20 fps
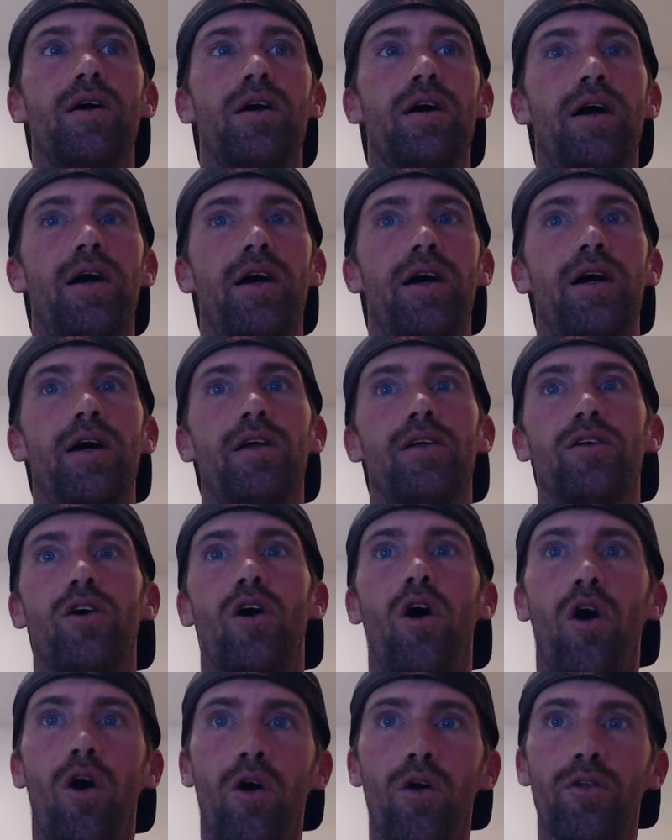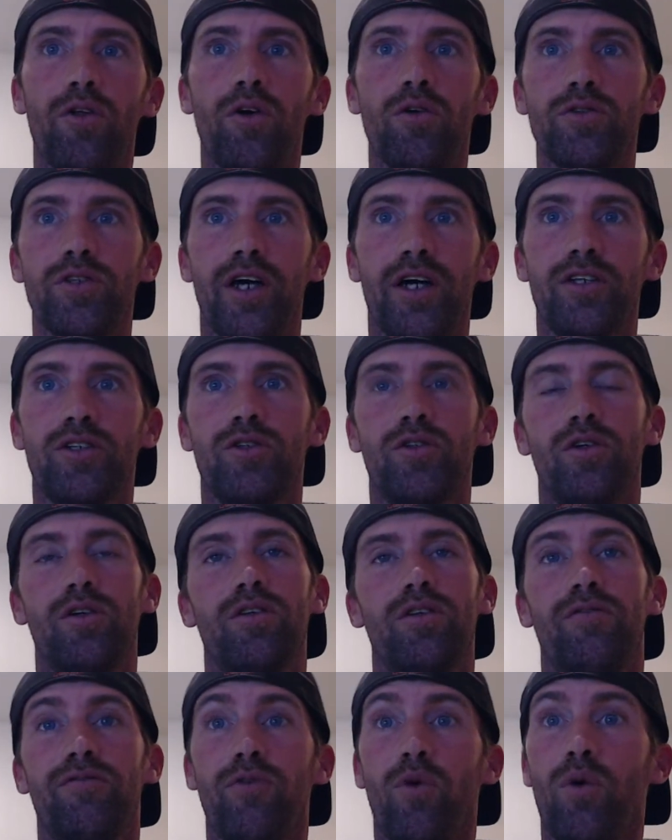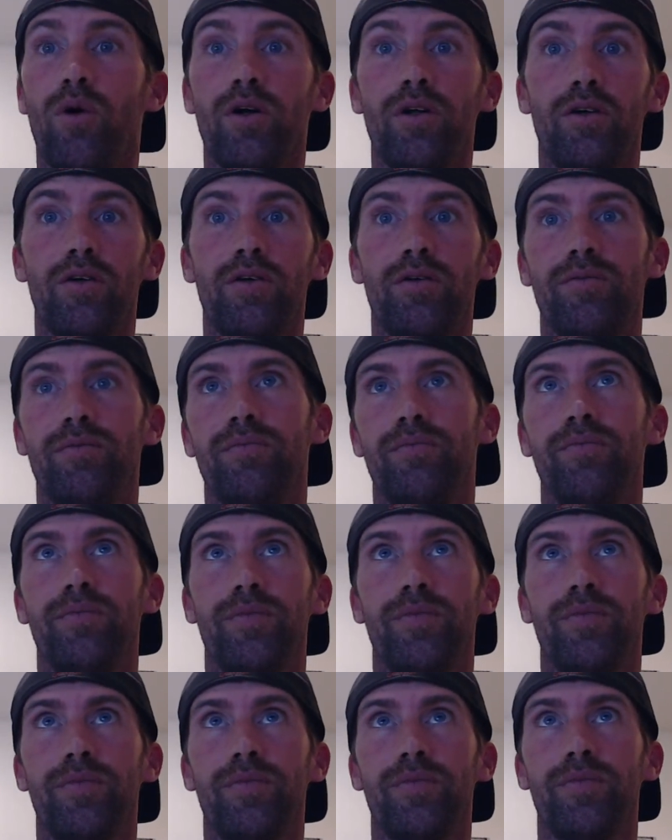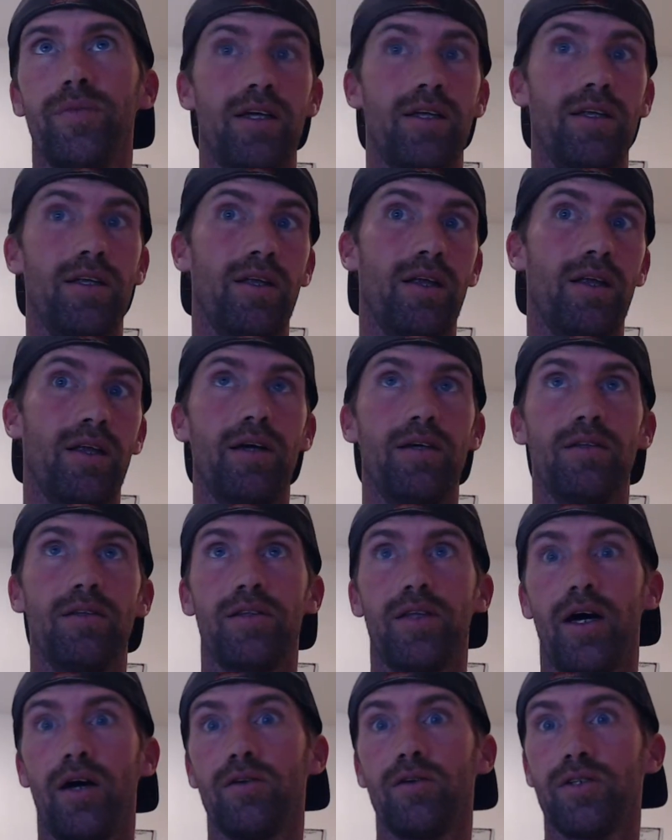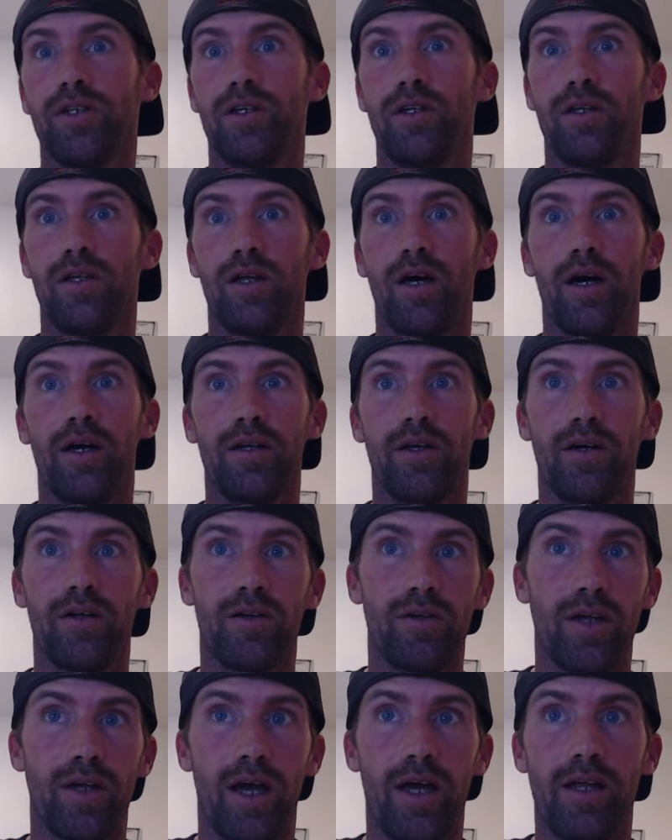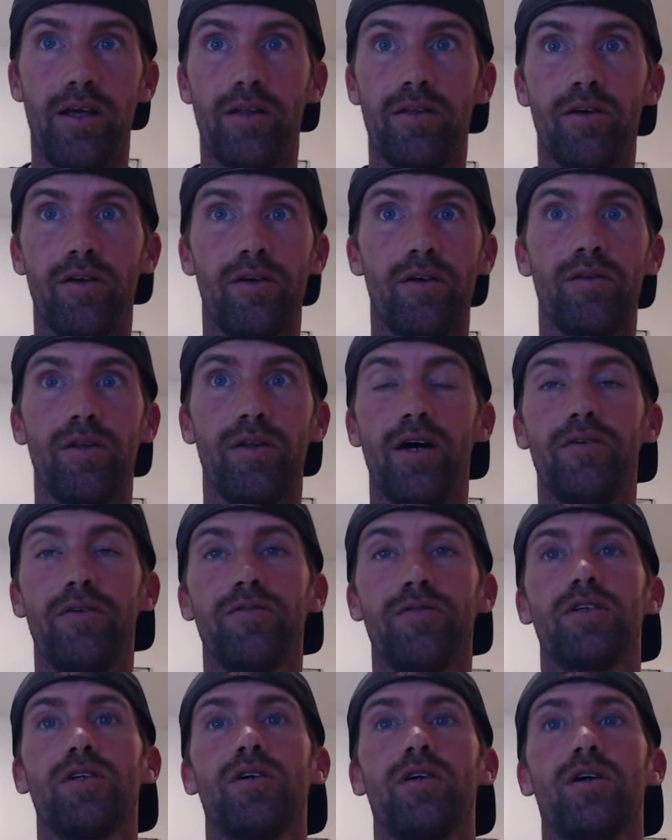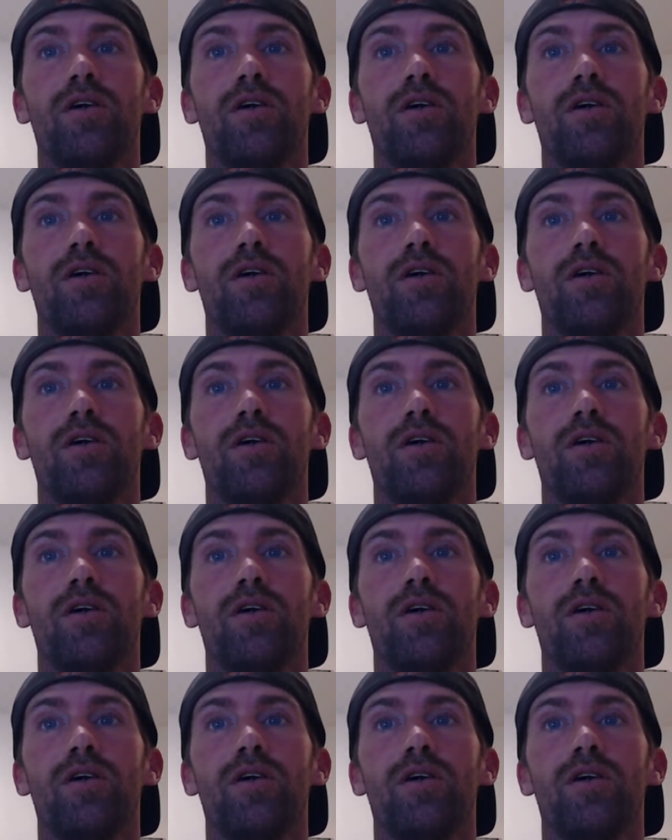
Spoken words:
And all those extra, the 499,980 that are left,